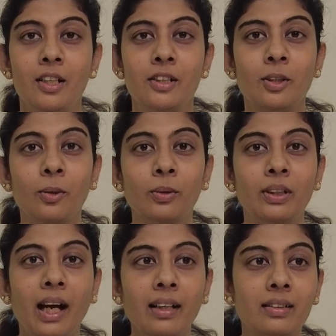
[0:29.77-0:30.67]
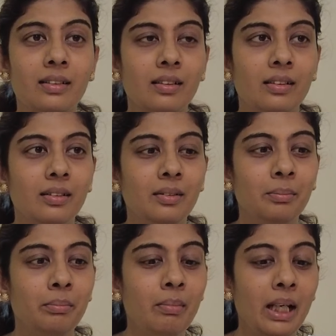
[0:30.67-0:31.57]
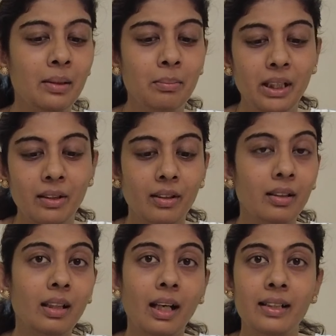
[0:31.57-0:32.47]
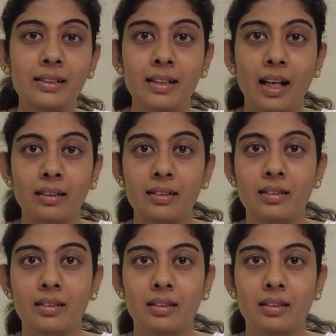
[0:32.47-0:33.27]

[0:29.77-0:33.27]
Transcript: So that made me realize that